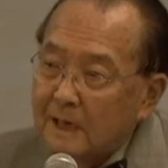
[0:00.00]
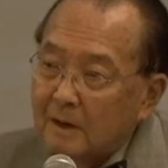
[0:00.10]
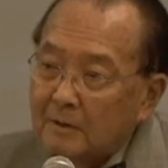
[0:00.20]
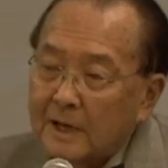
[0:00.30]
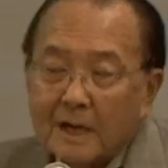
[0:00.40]

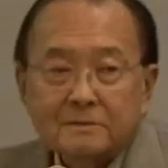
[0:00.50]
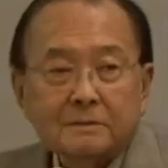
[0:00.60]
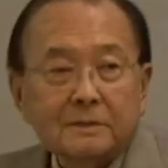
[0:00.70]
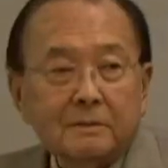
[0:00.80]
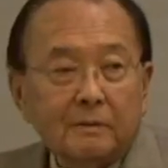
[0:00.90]
Our
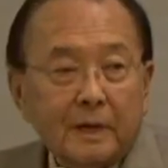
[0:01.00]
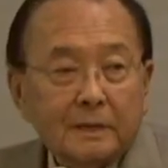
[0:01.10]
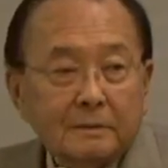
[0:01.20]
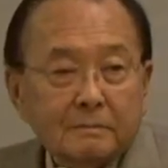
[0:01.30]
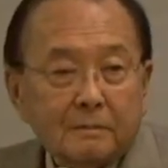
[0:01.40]
casualty
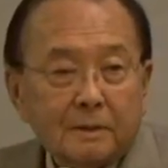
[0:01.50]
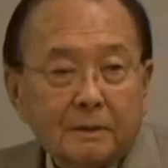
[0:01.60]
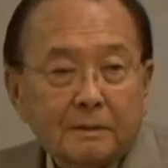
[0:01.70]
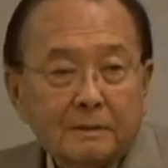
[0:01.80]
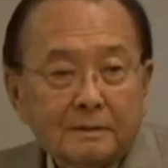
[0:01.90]
rates
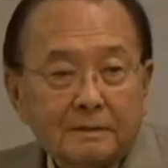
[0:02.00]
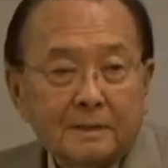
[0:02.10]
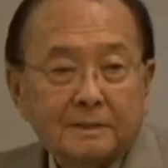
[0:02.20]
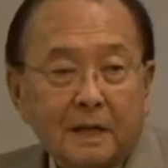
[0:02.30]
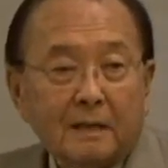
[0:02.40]
were
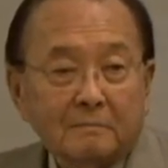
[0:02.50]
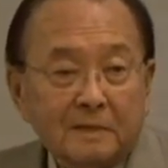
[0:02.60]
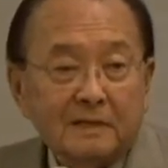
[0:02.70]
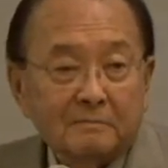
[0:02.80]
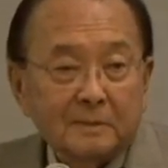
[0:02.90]
just
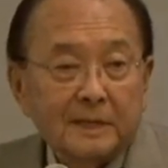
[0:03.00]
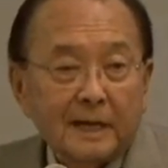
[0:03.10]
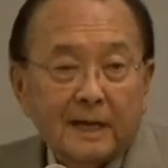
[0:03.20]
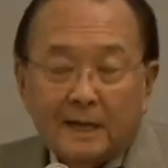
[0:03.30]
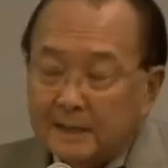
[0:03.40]
unbelievably
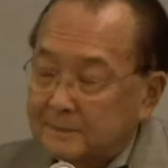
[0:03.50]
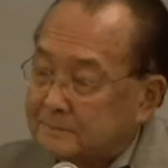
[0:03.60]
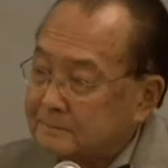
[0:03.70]
high.